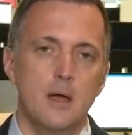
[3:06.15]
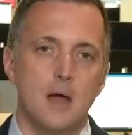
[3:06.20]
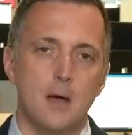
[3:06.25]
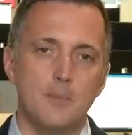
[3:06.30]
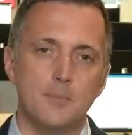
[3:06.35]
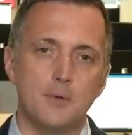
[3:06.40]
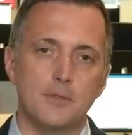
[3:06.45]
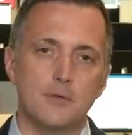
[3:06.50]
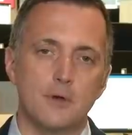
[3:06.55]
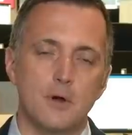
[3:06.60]

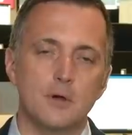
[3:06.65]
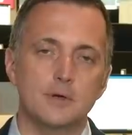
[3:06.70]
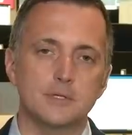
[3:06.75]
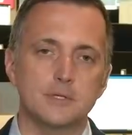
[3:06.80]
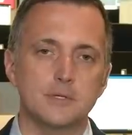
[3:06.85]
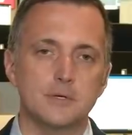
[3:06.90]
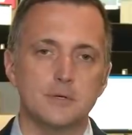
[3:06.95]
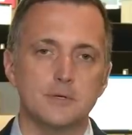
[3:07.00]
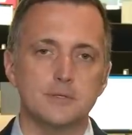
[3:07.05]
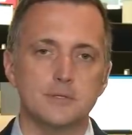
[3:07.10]
But there are
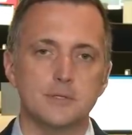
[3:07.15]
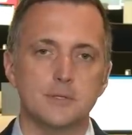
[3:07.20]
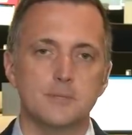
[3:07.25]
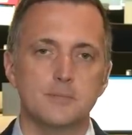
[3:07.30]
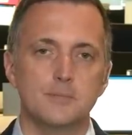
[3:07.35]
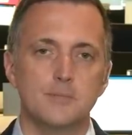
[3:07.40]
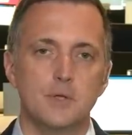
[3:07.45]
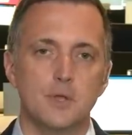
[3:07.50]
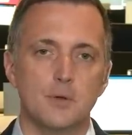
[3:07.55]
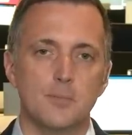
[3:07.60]
still
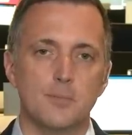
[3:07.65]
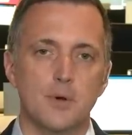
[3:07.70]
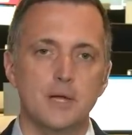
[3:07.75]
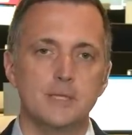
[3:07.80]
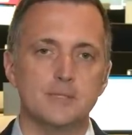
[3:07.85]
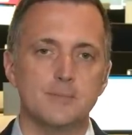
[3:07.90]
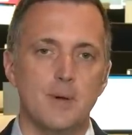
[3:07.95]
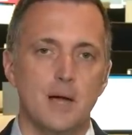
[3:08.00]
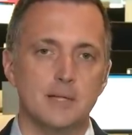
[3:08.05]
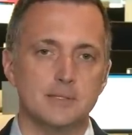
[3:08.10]
some,
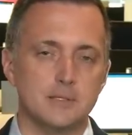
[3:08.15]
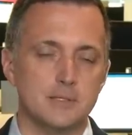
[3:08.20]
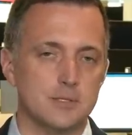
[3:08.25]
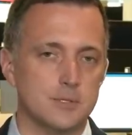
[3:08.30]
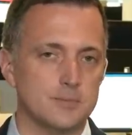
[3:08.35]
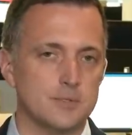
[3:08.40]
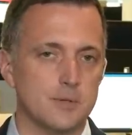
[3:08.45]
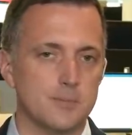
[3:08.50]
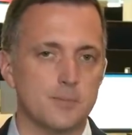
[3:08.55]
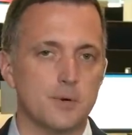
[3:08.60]
bright spots in
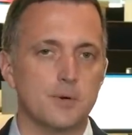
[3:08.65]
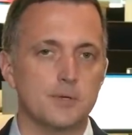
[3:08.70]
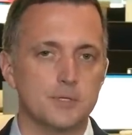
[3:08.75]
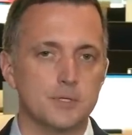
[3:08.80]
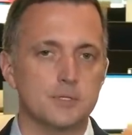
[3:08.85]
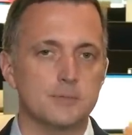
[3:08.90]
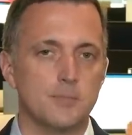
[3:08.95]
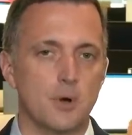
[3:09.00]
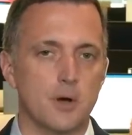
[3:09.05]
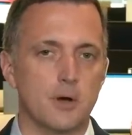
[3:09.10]
terms of the
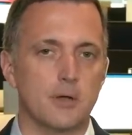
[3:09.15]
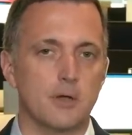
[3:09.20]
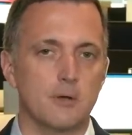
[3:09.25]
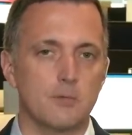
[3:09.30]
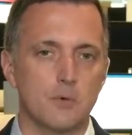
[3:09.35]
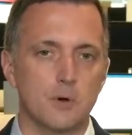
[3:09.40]
purchase market,